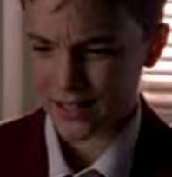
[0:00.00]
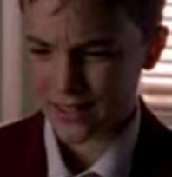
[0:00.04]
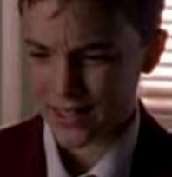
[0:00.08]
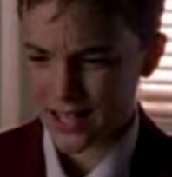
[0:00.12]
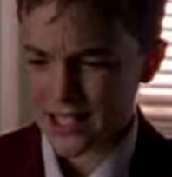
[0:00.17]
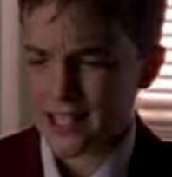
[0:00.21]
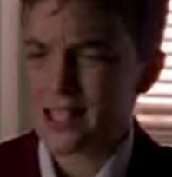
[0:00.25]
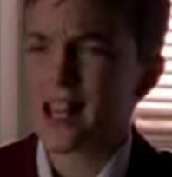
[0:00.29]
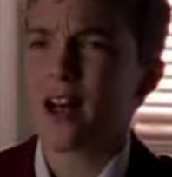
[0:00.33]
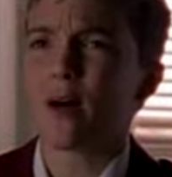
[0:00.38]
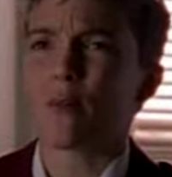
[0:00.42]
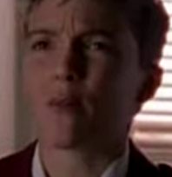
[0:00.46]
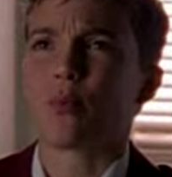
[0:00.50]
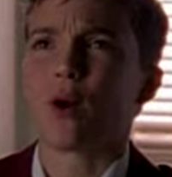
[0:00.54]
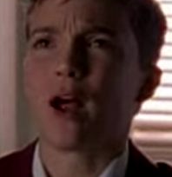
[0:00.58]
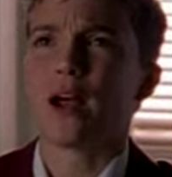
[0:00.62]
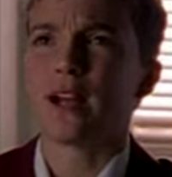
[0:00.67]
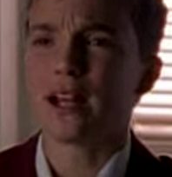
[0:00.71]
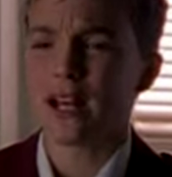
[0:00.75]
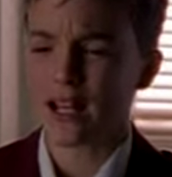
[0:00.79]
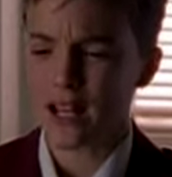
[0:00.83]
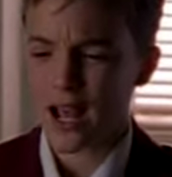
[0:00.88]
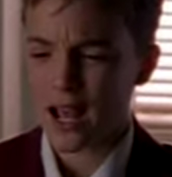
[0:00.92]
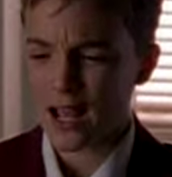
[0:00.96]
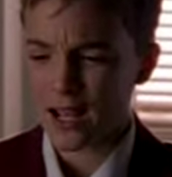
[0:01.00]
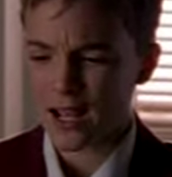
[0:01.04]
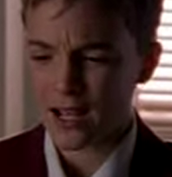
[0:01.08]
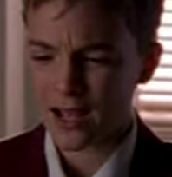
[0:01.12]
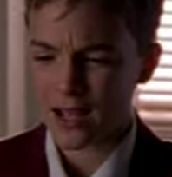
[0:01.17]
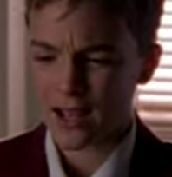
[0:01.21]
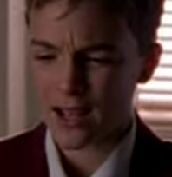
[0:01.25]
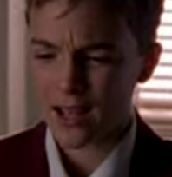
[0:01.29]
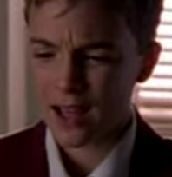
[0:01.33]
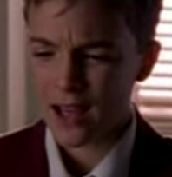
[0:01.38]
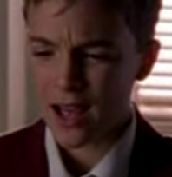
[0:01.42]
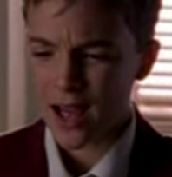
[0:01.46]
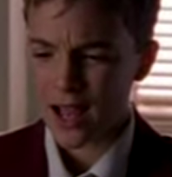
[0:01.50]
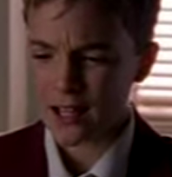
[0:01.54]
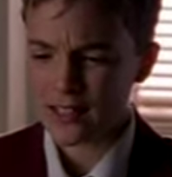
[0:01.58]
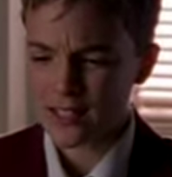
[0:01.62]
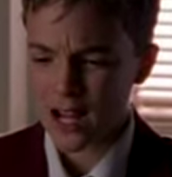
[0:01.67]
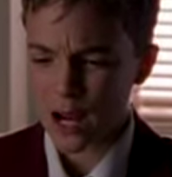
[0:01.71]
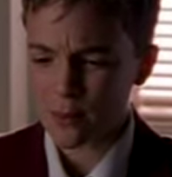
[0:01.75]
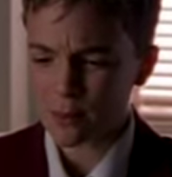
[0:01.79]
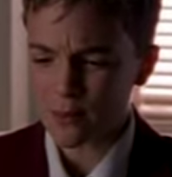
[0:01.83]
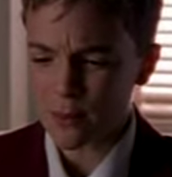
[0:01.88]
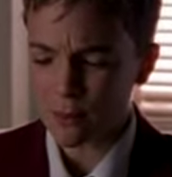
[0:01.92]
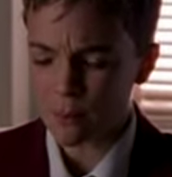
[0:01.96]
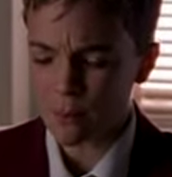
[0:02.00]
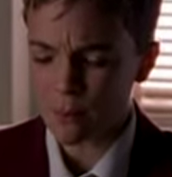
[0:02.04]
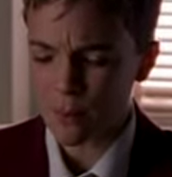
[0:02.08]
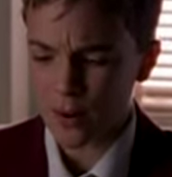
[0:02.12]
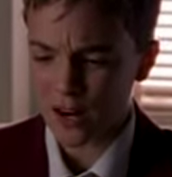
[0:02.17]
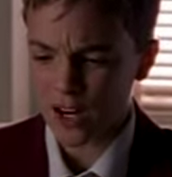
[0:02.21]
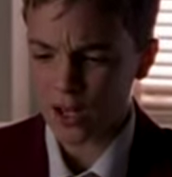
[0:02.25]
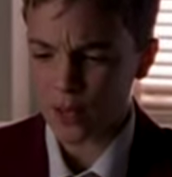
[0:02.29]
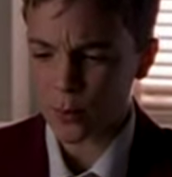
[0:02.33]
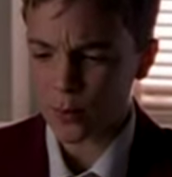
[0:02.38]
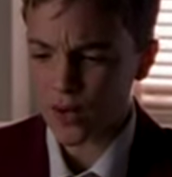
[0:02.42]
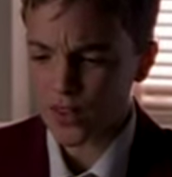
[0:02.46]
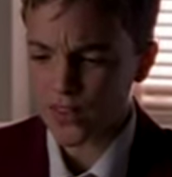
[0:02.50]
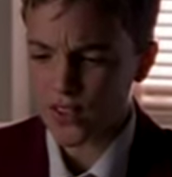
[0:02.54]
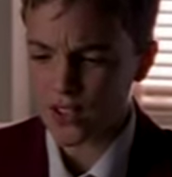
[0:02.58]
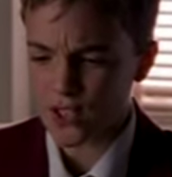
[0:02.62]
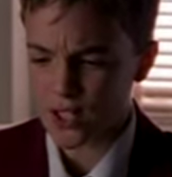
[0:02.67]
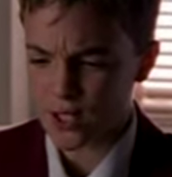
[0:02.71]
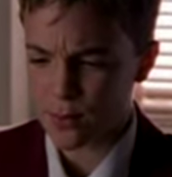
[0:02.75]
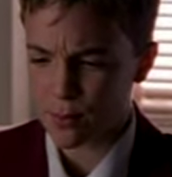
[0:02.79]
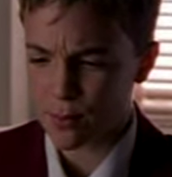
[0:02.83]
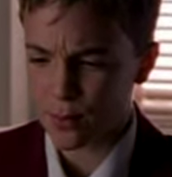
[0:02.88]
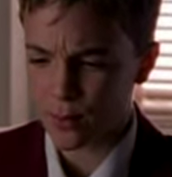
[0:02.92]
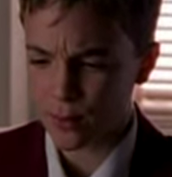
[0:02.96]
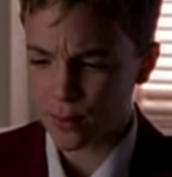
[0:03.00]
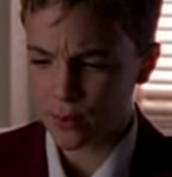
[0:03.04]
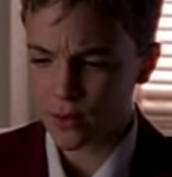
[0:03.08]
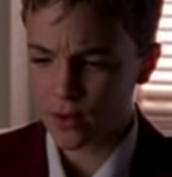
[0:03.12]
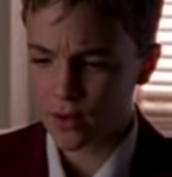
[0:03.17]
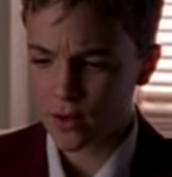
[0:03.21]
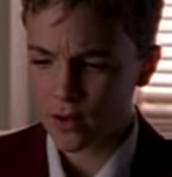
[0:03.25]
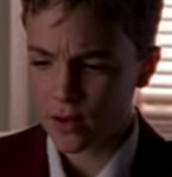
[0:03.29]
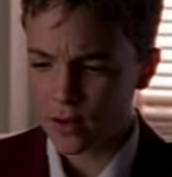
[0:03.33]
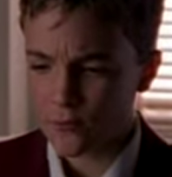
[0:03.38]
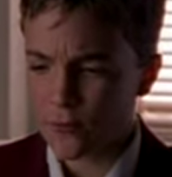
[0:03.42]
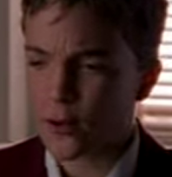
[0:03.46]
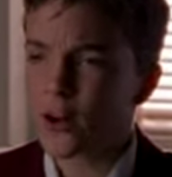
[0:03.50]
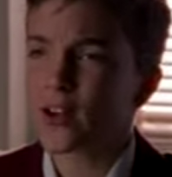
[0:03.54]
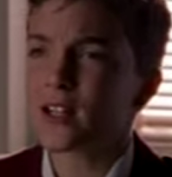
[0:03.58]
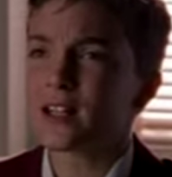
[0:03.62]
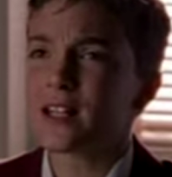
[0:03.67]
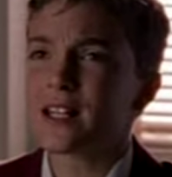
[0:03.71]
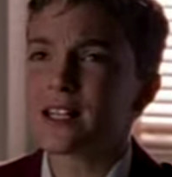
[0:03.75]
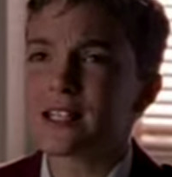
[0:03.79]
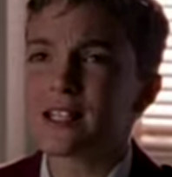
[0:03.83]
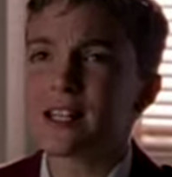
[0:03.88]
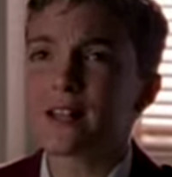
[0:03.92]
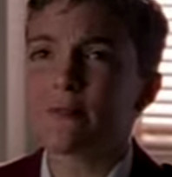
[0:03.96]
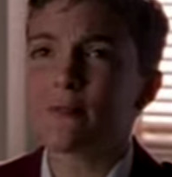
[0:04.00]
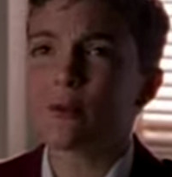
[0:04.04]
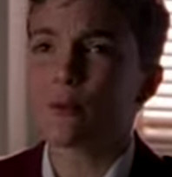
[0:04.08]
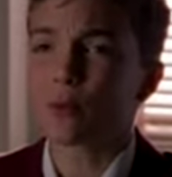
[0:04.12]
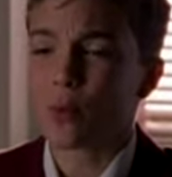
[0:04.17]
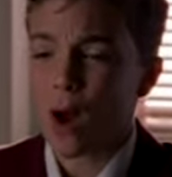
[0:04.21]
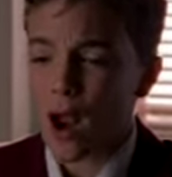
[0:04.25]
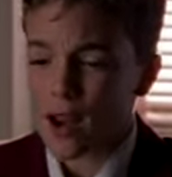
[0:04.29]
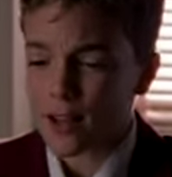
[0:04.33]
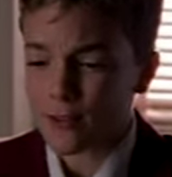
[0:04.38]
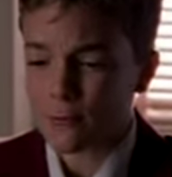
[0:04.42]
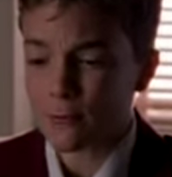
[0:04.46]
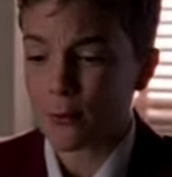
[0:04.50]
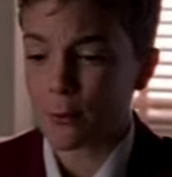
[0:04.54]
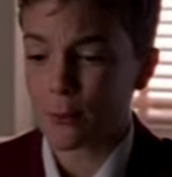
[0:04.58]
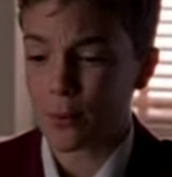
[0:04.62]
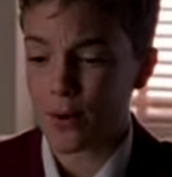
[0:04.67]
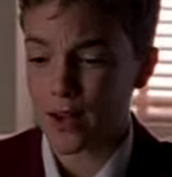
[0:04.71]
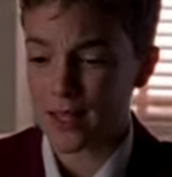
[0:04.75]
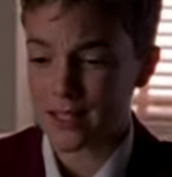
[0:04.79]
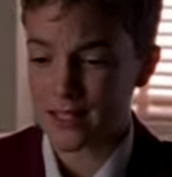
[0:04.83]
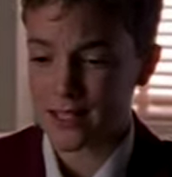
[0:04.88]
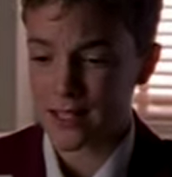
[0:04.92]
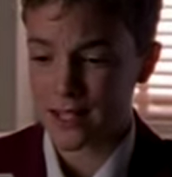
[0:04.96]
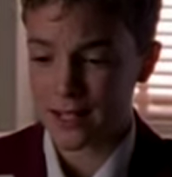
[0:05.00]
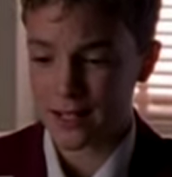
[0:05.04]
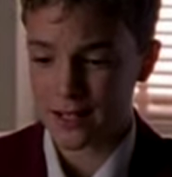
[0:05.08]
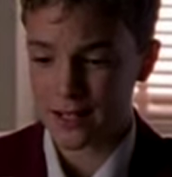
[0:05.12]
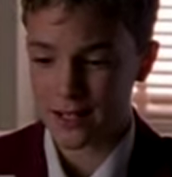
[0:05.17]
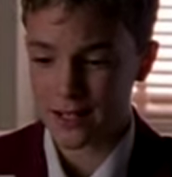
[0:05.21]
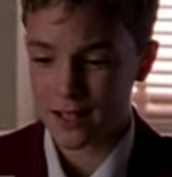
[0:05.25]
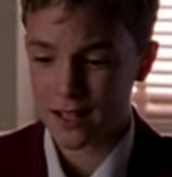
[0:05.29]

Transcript: That's not right. I typed in Barry Witherspoon. Vernon isn't even running for president.